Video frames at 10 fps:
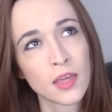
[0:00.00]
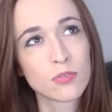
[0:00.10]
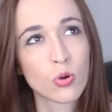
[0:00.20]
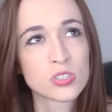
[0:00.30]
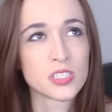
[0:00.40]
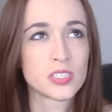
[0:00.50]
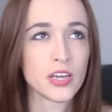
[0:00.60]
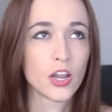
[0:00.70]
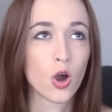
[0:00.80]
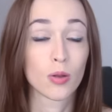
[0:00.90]
And of course they
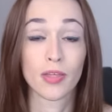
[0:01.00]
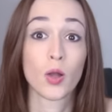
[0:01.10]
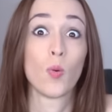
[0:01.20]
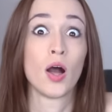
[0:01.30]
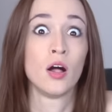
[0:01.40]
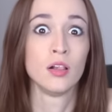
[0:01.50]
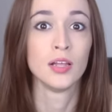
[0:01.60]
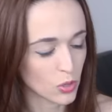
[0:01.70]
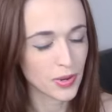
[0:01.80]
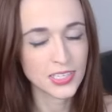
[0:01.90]
say no, and I'm like, well.
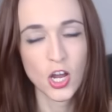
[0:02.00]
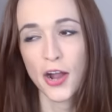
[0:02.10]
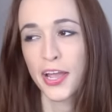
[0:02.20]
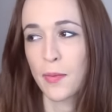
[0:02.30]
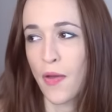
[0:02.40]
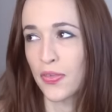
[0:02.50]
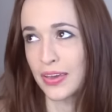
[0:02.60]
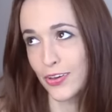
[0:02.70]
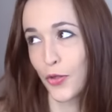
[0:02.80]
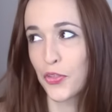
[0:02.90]
So I'm not talking about the
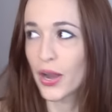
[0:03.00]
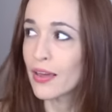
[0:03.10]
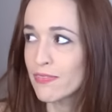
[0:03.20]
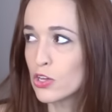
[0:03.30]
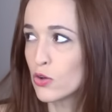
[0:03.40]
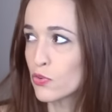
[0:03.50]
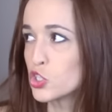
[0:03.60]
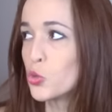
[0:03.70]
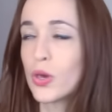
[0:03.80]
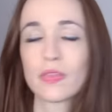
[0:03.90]
guilt that I feel for
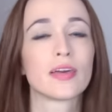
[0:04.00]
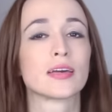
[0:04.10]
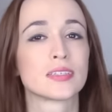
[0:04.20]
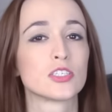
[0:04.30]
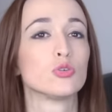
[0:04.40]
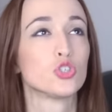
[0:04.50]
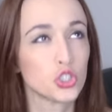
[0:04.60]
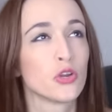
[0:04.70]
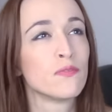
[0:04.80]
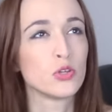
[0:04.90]
doing things that you
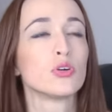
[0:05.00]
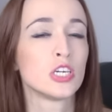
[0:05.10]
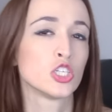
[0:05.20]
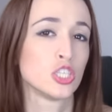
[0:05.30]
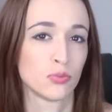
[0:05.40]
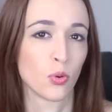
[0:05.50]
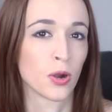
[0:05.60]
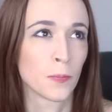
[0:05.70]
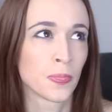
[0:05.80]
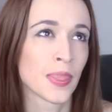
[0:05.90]
should feel guilty
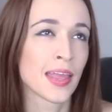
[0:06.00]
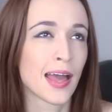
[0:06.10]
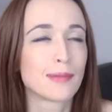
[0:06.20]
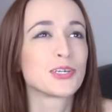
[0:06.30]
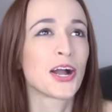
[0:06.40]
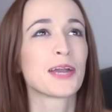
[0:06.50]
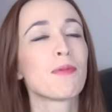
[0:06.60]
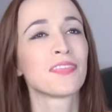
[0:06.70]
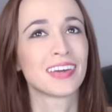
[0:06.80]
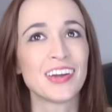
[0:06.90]
for. I'm talking
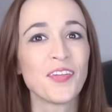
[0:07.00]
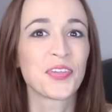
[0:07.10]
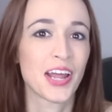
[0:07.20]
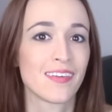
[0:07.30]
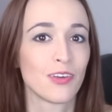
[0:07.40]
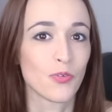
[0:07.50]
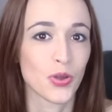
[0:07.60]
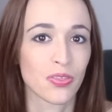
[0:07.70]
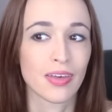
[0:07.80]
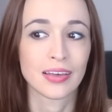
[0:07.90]
about the guilt that I feel
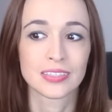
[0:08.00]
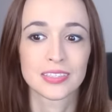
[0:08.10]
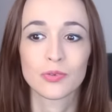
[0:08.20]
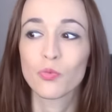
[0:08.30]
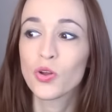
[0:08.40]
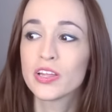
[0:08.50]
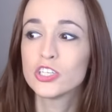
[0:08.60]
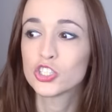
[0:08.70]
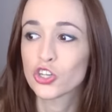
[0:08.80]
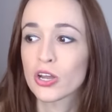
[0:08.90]
for things that
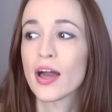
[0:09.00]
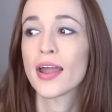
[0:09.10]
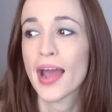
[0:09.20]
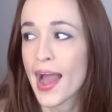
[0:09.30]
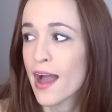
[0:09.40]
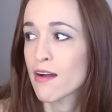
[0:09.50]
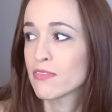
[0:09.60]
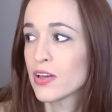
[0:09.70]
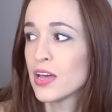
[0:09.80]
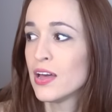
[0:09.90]
really should not
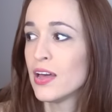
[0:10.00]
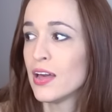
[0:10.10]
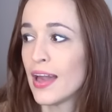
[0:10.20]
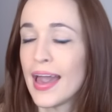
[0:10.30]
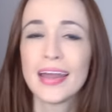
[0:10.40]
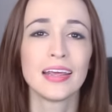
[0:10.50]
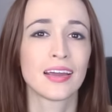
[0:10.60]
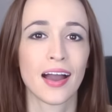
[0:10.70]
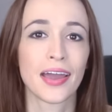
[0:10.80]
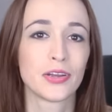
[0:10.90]
have
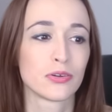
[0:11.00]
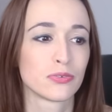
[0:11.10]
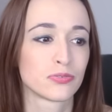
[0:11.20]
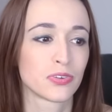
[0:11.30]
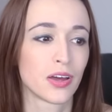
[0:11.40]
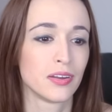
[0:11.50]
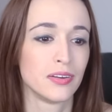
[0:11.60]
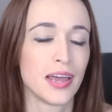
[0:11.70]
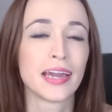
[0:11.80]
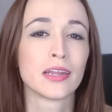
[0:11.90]
any kind of
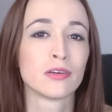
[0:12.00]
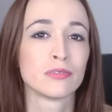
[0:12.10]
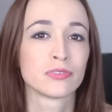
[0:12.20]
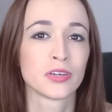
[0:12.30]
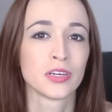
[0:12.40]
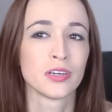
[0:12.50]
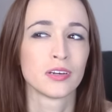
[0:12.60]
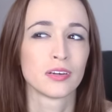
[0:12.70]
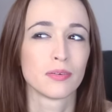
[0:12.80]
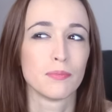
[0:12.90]
negative
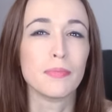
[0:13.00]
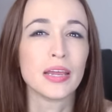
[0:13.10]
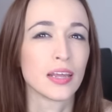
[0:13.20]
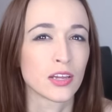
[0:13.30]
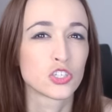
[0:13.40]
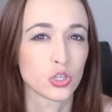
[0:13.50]
meaning